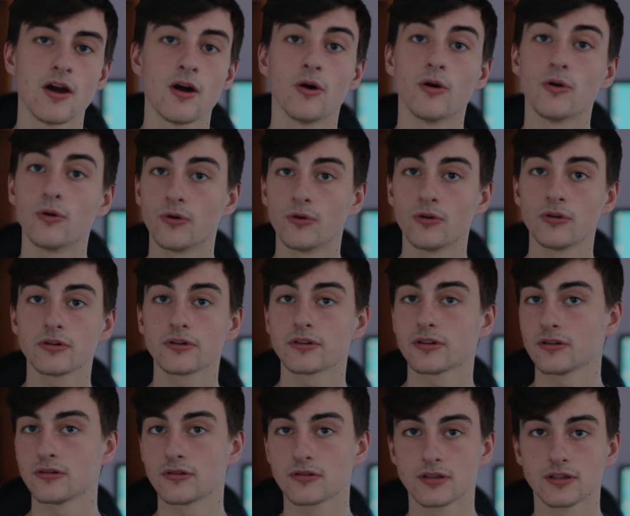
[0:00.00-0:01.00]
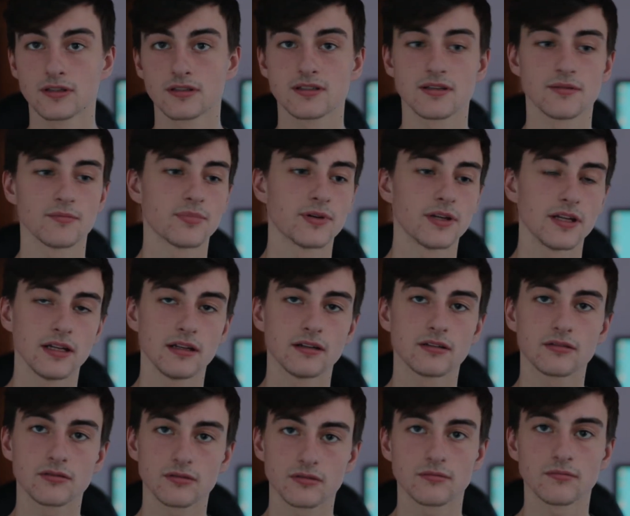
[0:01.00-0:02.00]
Or you can simply
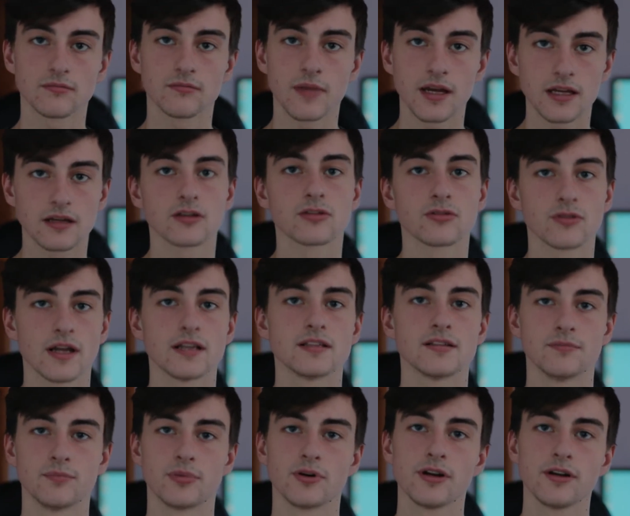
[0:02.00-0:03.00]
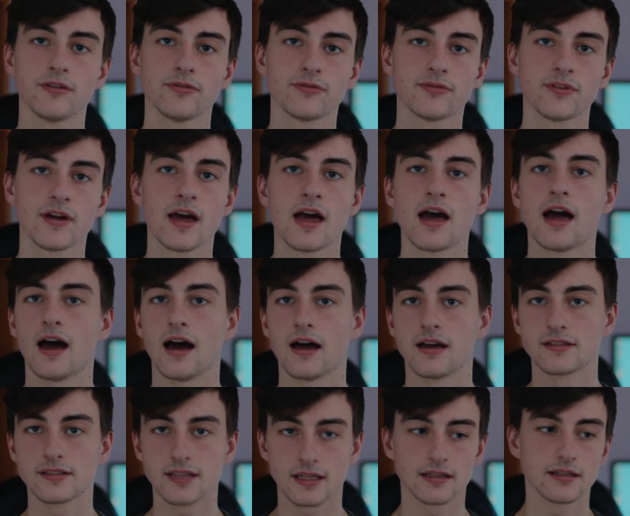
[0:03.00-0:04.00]
make a creative brief,
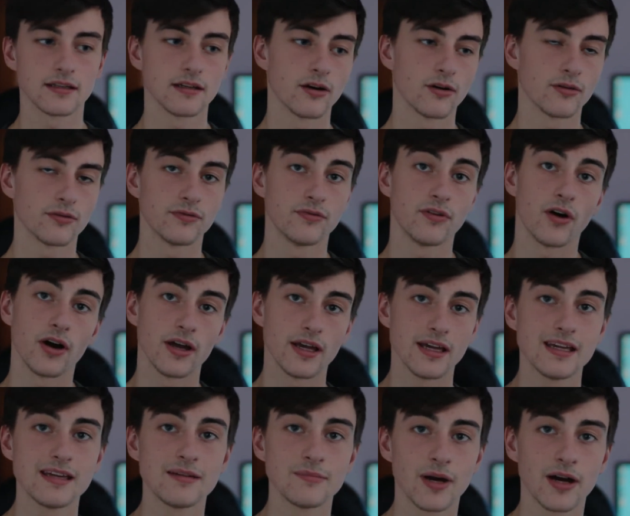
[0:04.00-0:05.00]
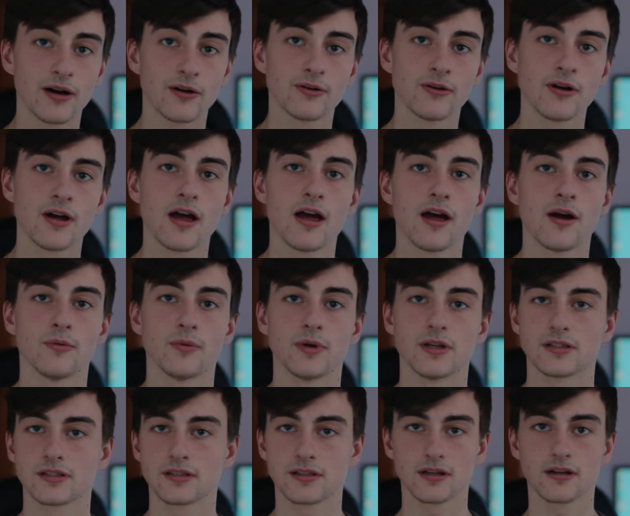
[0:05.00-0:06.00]
send it off via email,
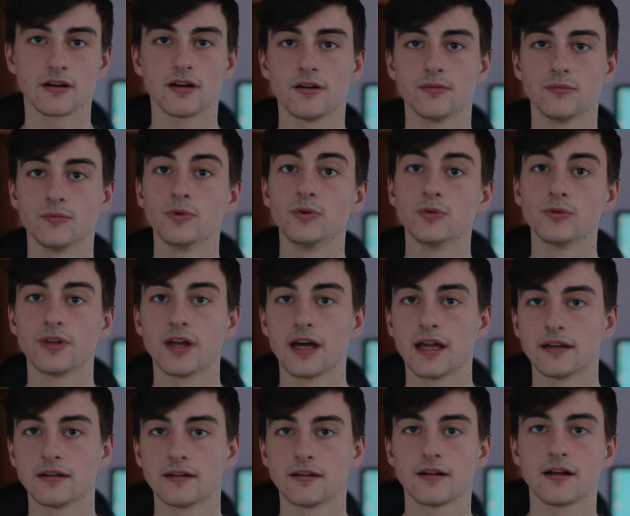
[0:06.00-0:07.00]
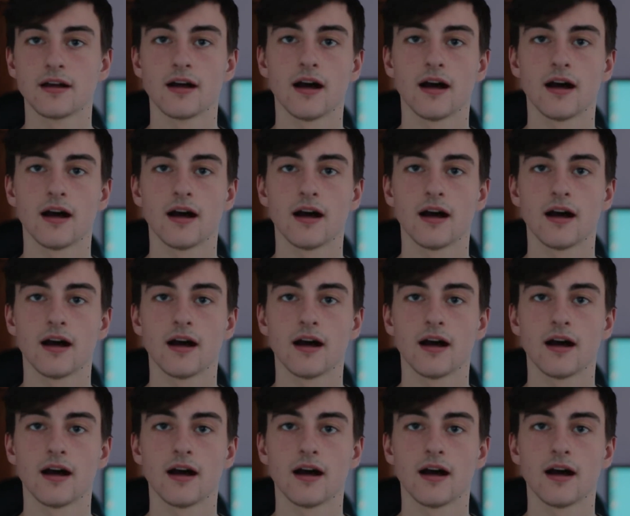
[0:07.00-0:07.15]
which the client will then